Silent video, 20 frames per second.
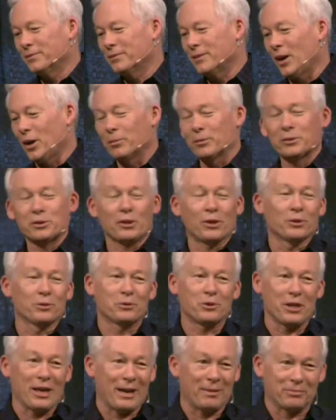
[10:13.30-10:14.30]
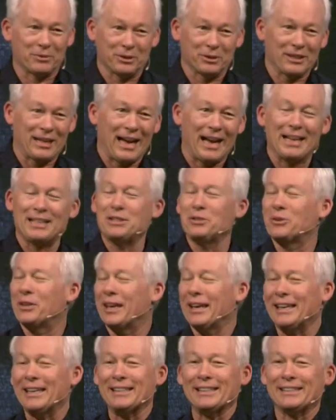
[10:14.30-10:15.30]
almost the whole chapter.
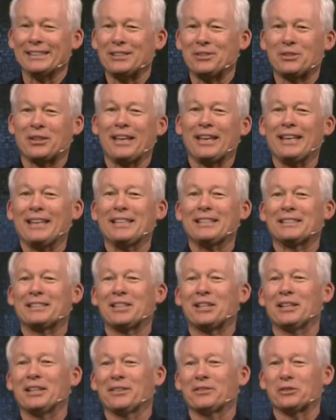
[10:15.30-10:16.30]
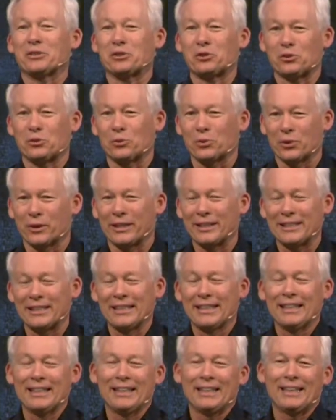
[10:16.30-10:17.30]
You can't tell the story
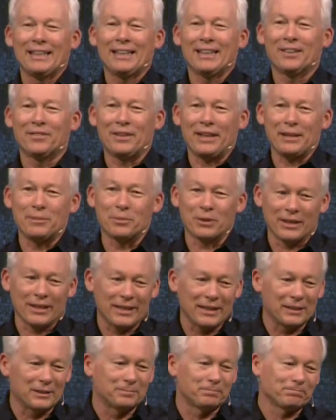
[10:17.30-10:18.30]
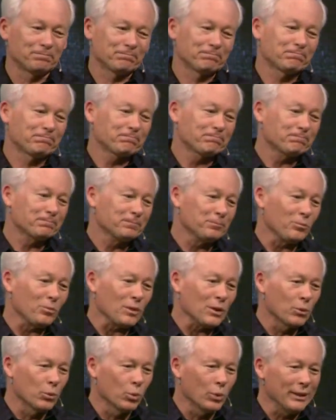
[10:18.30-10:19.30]
of Abraham
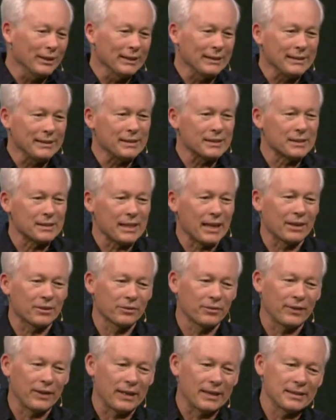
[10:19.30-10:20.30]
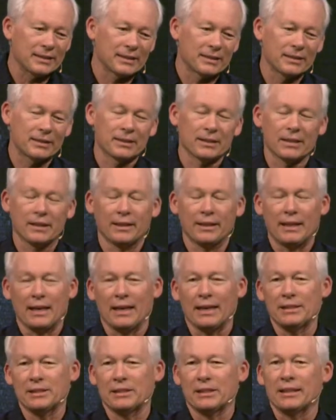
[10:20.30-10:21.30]
willing to sacrifice his son,
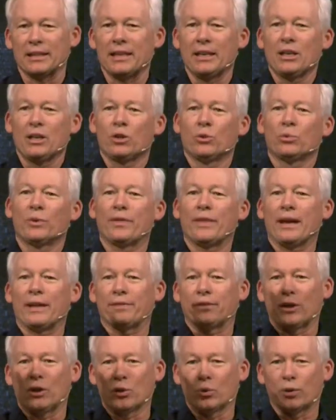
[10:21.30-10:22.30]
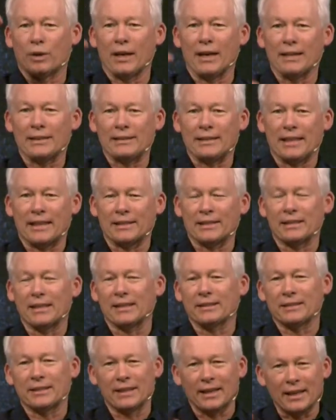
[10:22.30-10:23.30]
Isaac, without the whole context. Now,
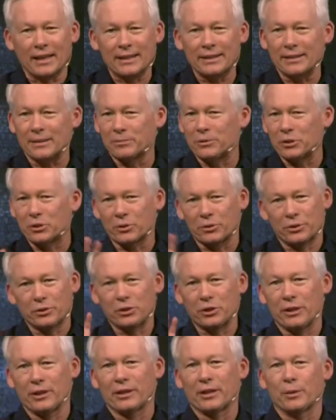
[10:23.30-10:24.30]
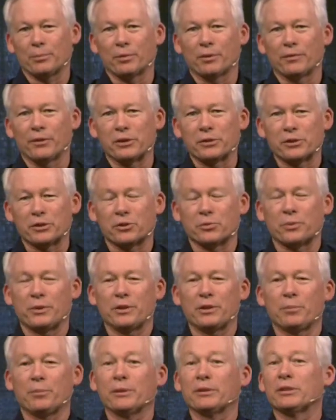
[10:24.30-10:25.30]
tonight, I'm just going to share a couple of verses with
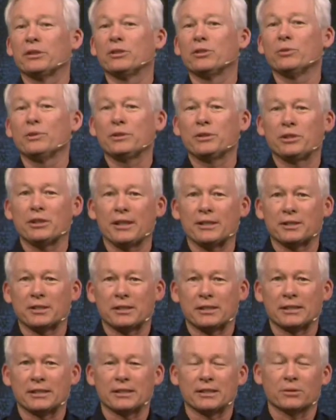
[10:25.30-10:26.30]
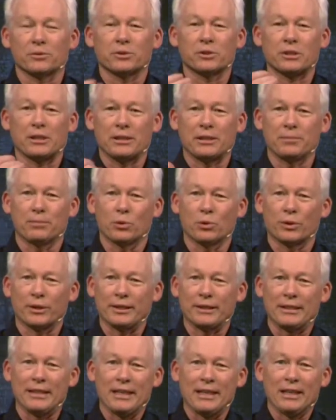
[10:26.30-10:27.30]
you, but to do it justice on Sunday
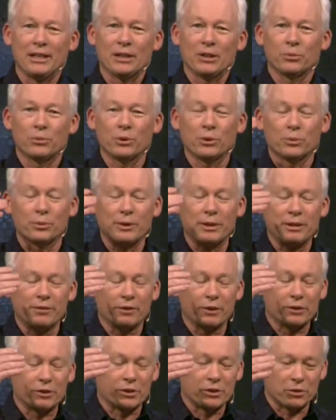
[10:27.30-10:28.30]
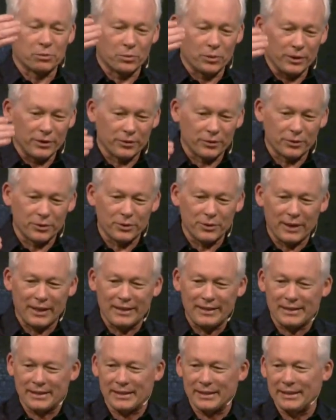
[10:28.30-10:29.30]
morning, we'll read verses 1 through
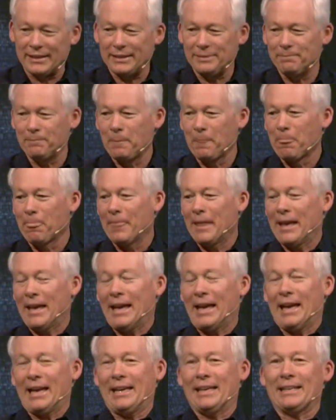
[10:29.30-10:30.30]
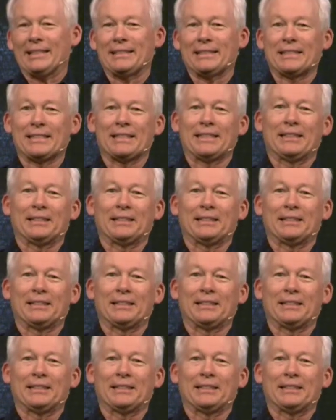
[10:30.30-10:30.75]
18, and